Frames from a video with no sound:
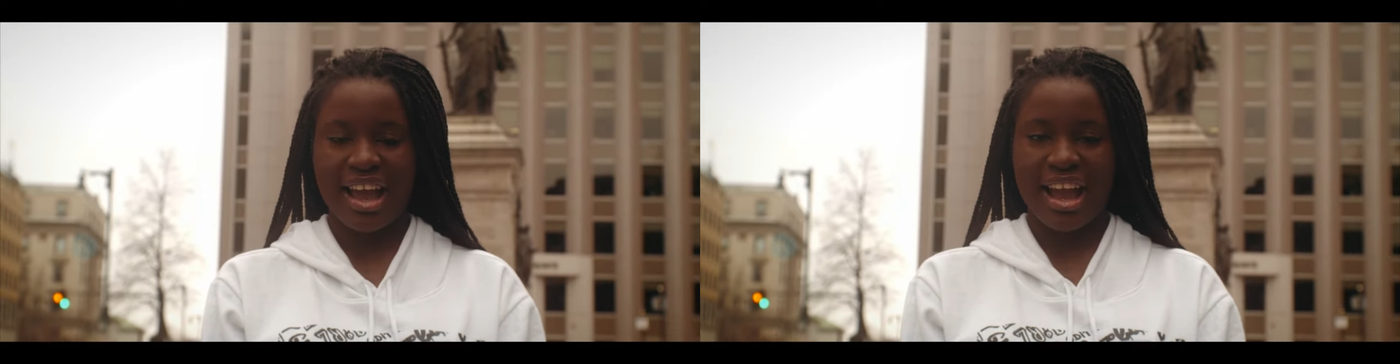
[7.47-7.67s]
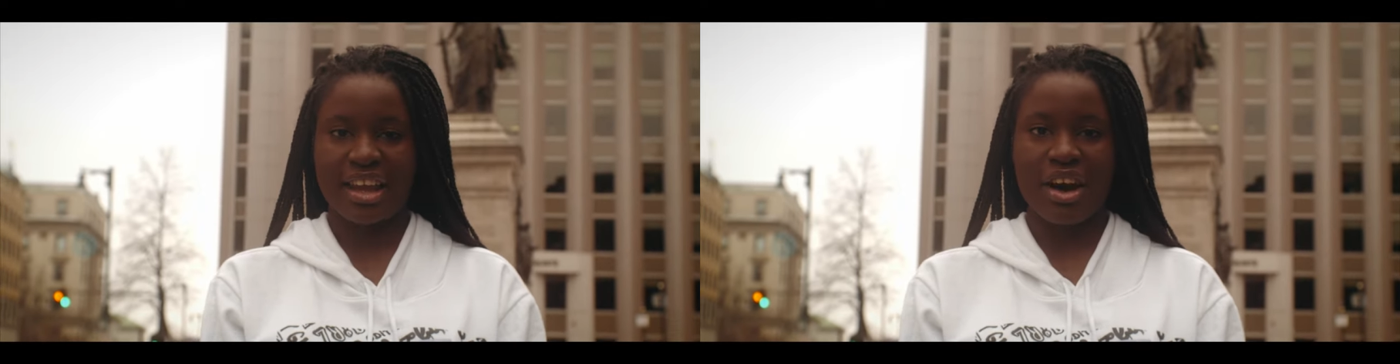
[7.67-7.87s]

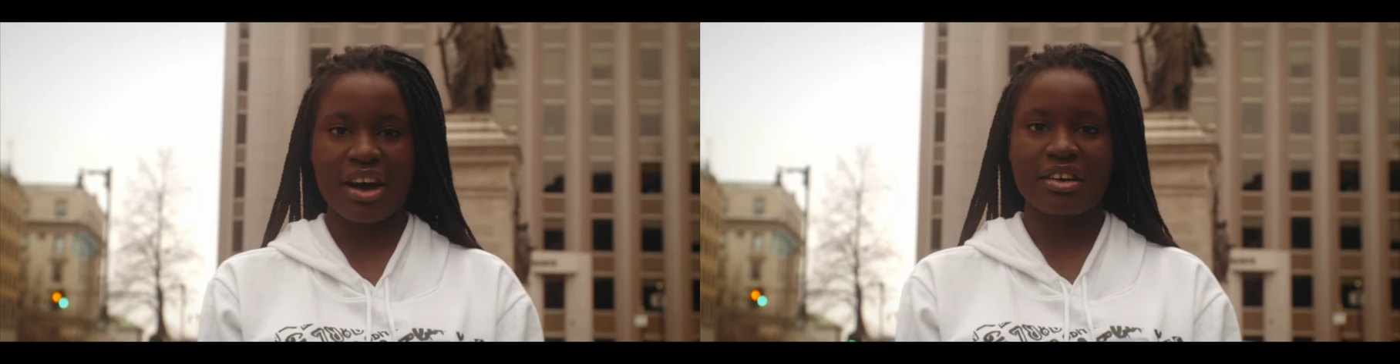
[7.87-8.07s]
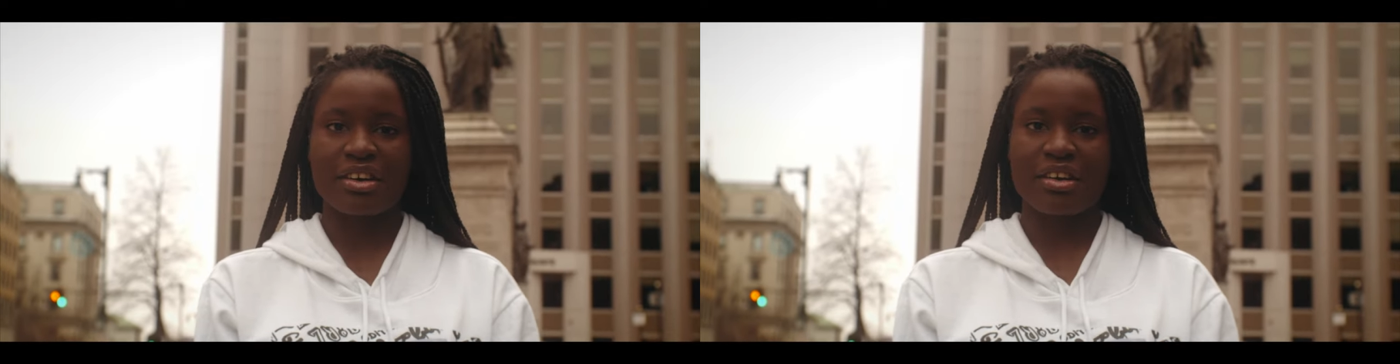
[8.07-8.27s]
In
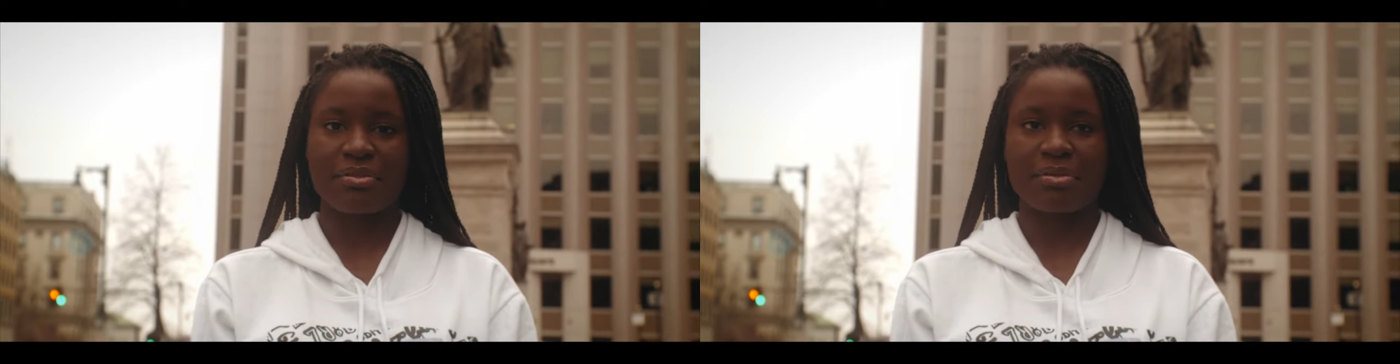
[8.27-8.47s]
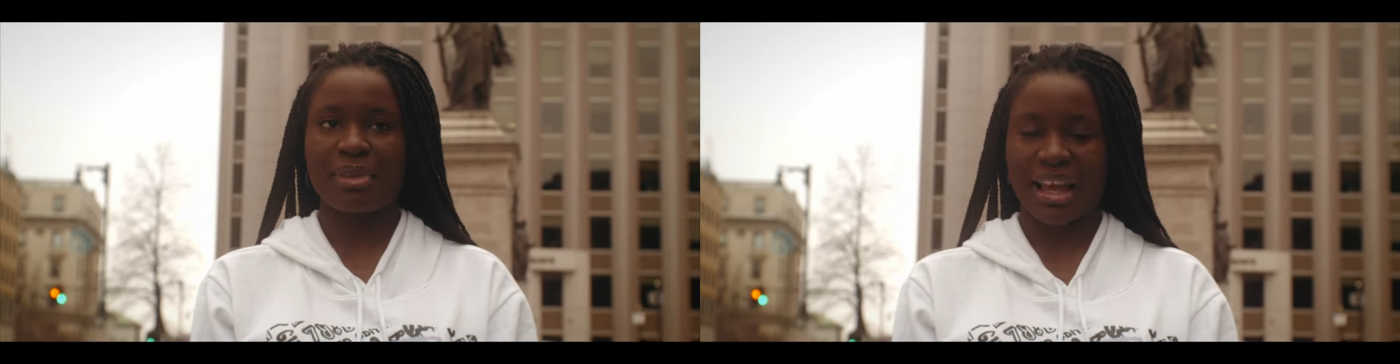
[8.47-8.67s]
honor
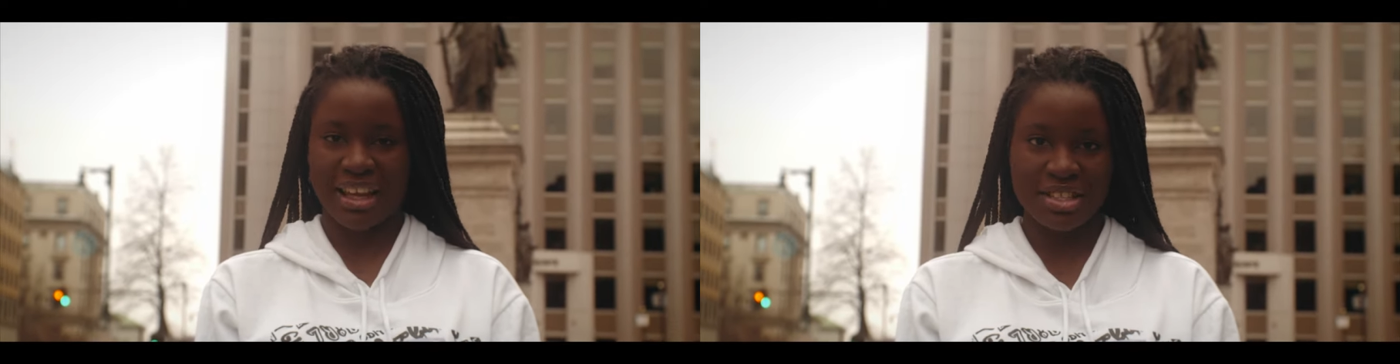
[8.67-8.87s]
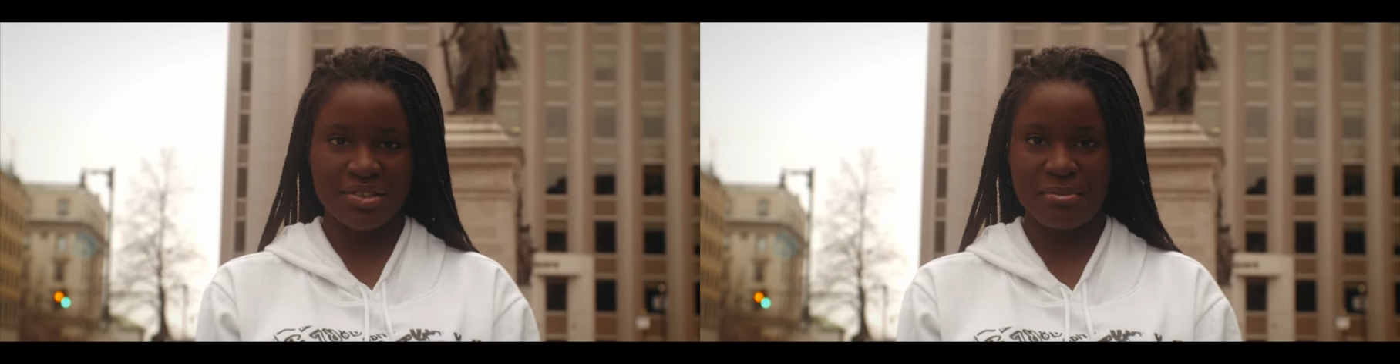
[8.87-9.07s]
of Black
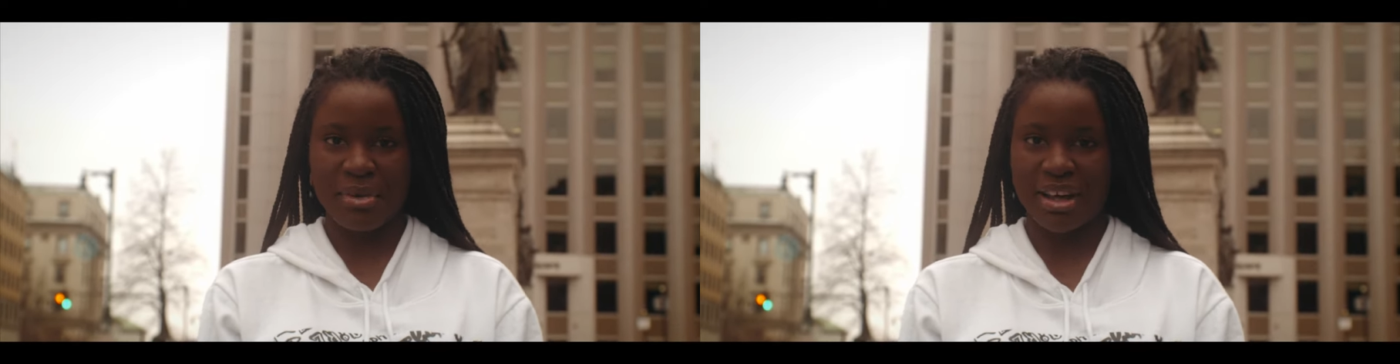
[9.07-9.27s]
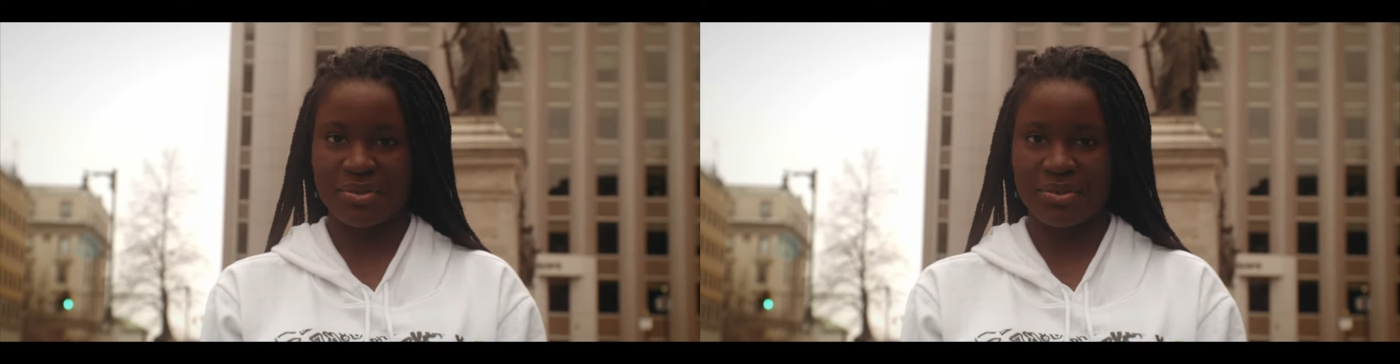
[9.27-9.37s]
History Month,